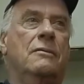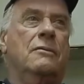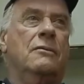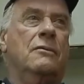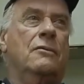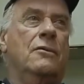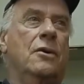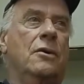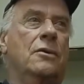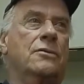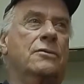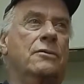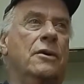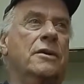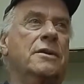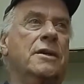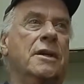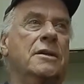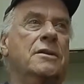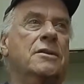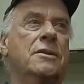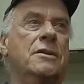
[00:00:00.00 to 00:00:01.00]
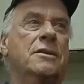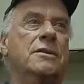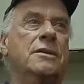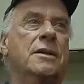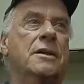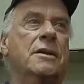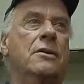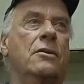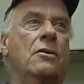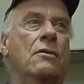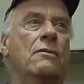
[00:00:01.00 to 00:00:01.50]
Rolls-Royce engines
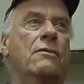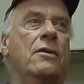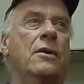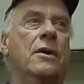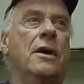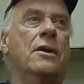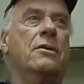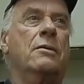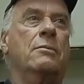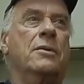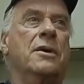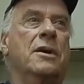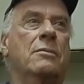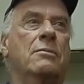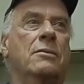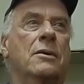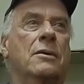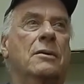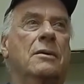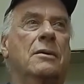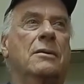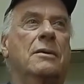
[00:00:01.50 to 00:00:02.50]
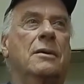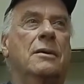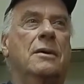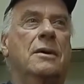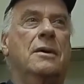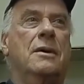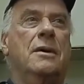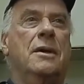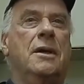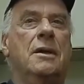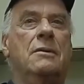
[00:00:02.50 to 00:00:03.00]
in it over other people.
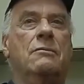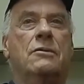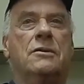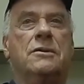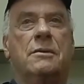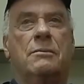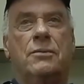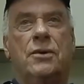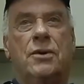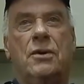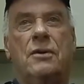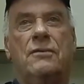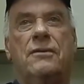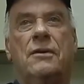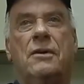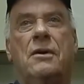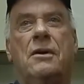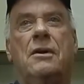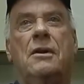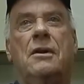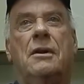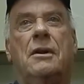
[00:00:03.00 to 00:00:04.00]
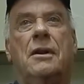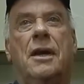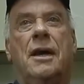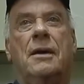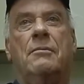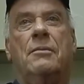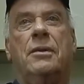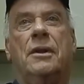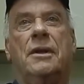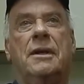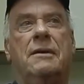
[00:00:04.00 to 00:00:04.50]
It was a beautiful hull. I
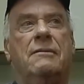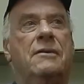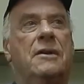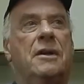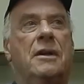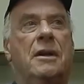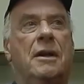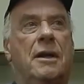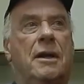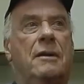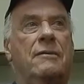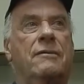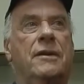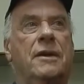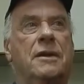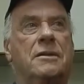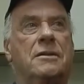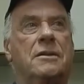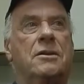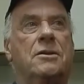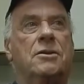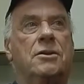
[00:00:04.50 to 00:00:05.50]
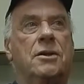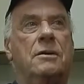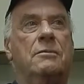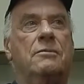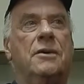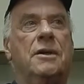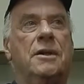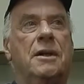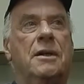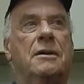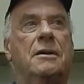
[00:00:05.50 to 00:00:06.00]
believed in a lot of things that Jim
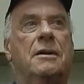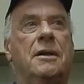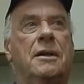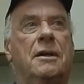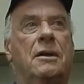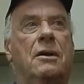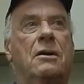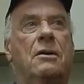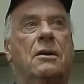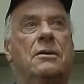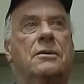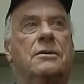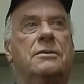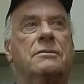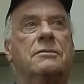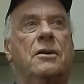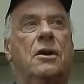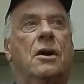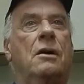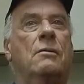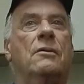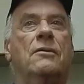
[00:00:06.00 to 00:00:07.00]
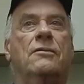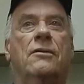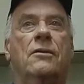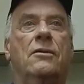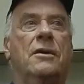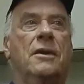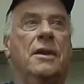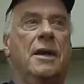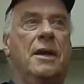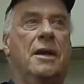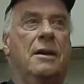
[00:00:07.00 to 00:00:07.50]
did in hulls long
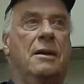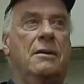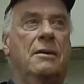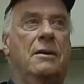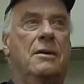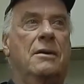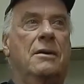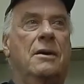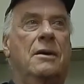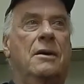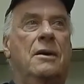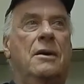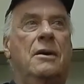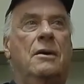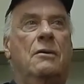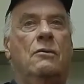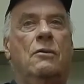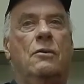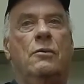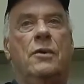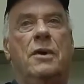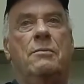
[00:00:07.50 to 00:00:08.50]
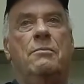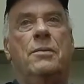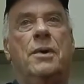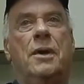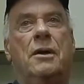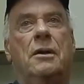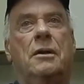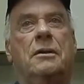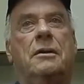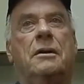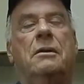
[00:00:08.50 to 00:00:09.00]
before that. When we
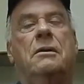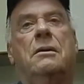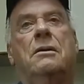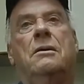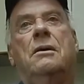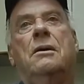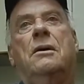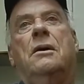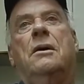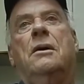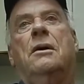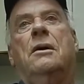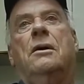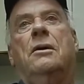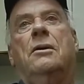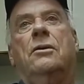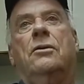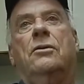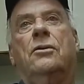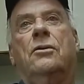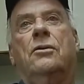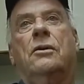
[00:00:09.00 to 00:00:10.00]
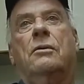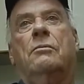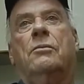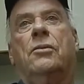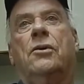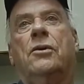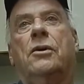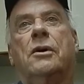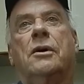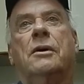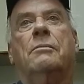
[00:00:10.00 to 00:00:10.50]
built, Norm
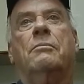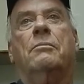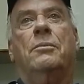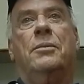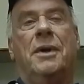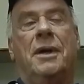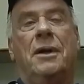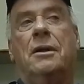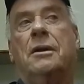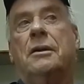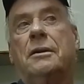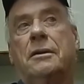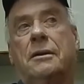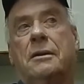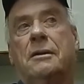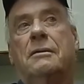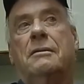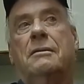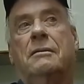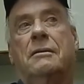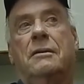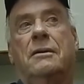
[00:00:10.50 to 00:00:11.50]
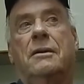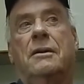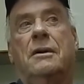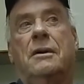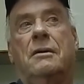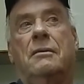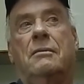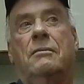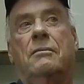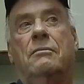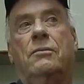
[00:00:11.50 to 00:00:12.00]
Berg built
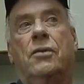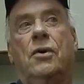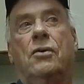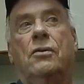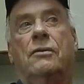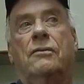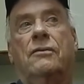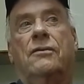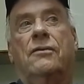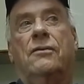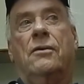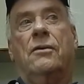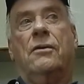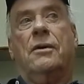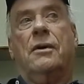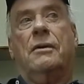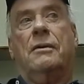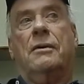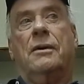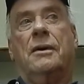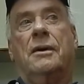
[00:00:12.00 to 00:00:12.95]
the boat for